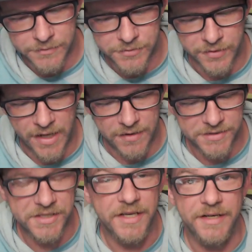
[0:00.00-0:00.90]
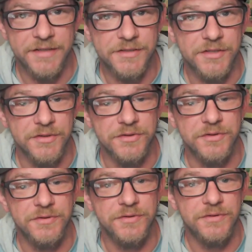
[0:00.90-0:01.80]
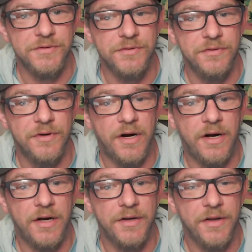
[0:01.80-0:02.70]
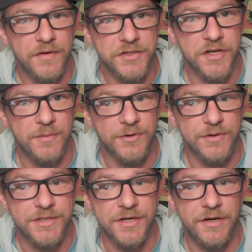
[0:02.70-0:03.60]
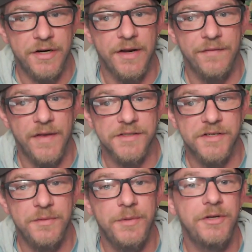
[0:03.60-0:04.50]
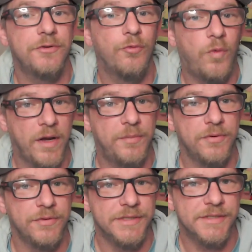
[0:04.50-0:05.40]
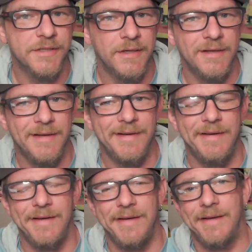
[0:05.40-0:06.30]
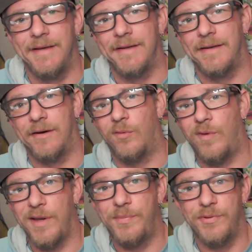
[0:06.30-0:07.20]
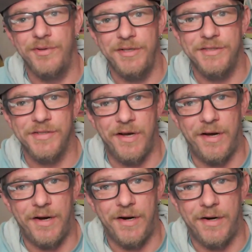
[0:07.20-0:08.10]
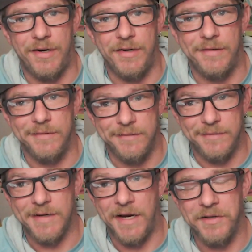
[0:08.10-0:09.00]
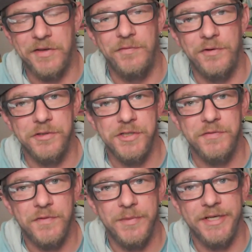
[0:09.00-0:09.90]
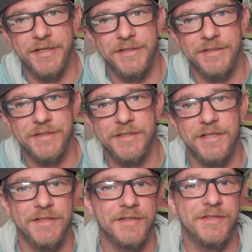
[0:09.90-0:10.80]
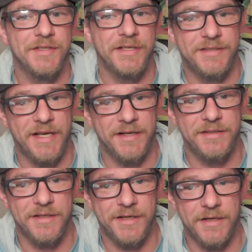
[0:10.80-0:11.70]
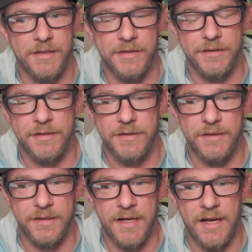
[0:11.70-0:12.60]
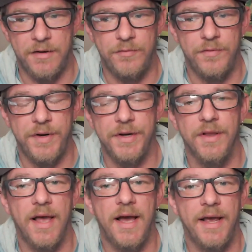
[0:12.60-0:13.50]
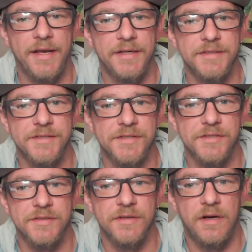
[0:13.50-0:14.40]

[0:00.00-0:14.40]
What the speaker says: So now let's get into another set of buoys here, and that's going to be your white buoys. Now, white buoys are kind of confusing for beginners because they tend to not realize